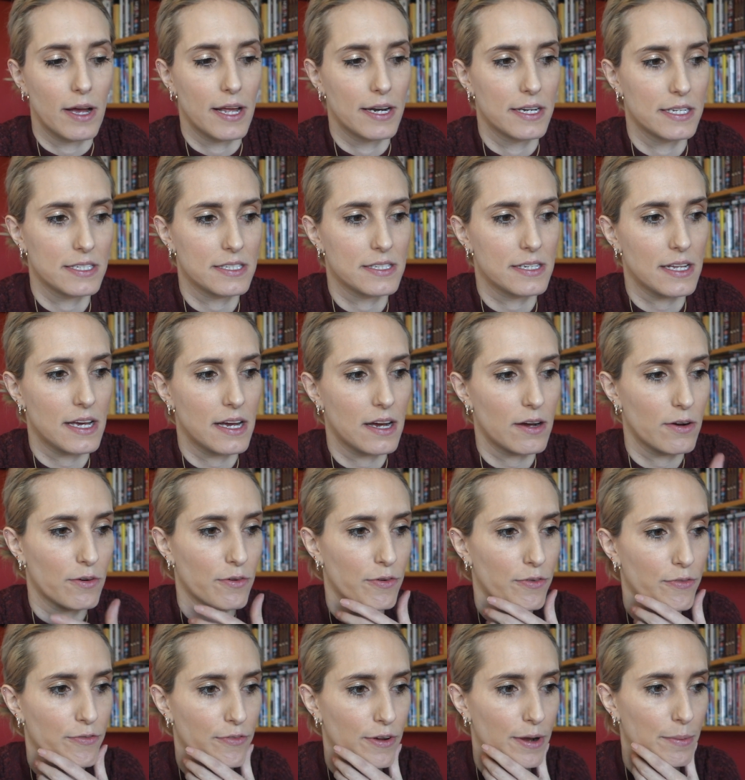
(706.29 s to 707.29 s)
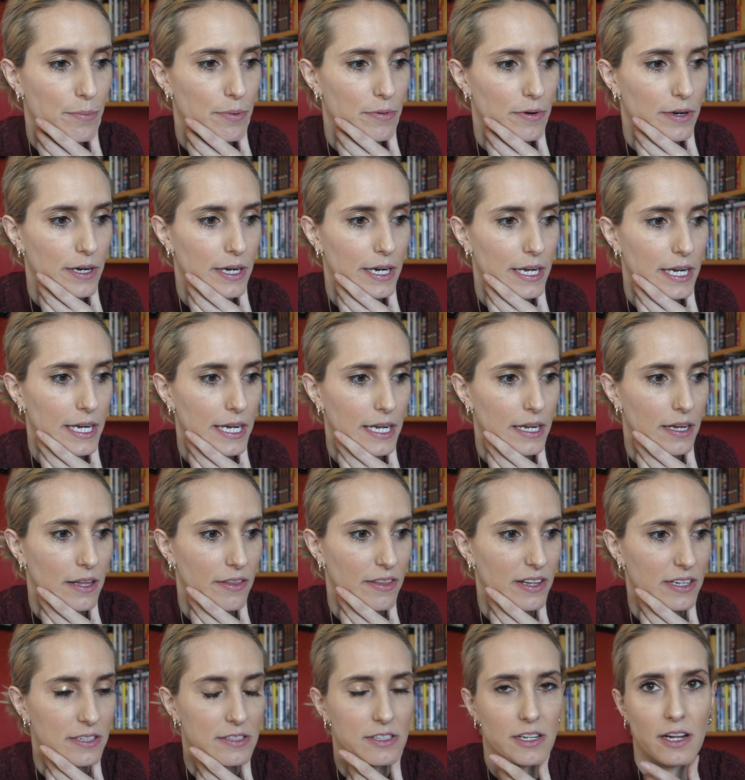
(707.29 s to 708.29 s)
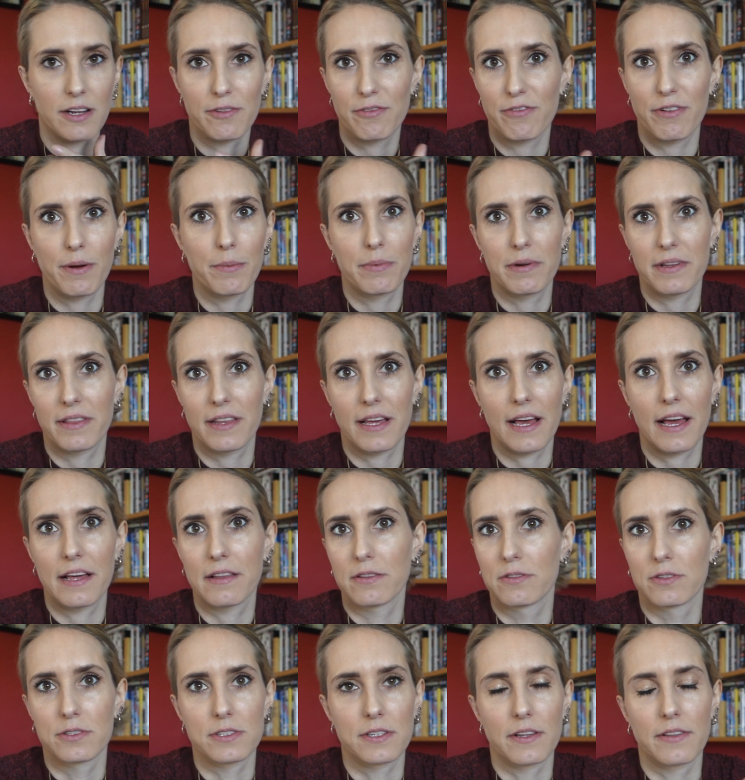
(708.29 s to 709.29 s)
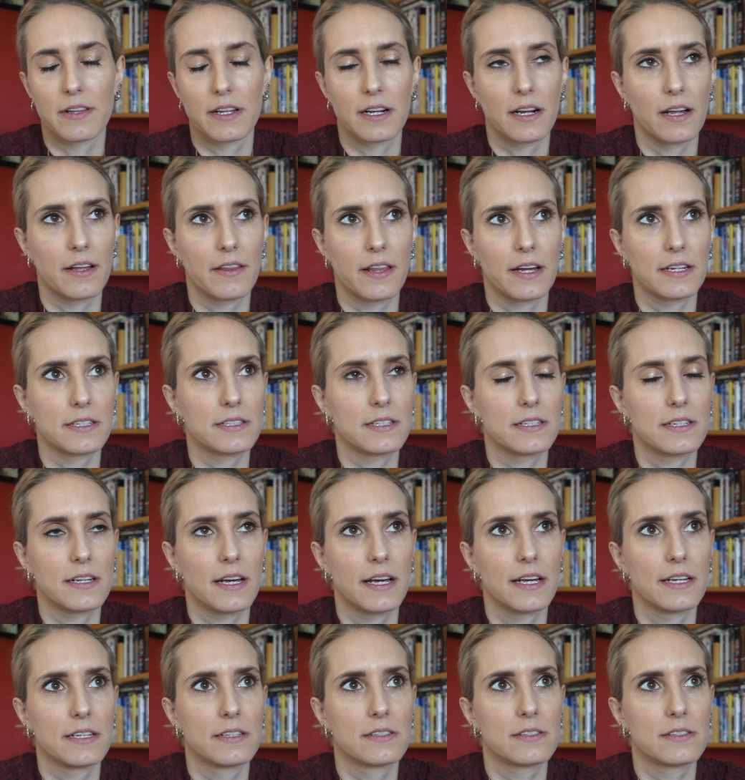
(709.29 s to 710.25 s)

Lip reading: and it's now February, I think it's like February the 8th or something like that today,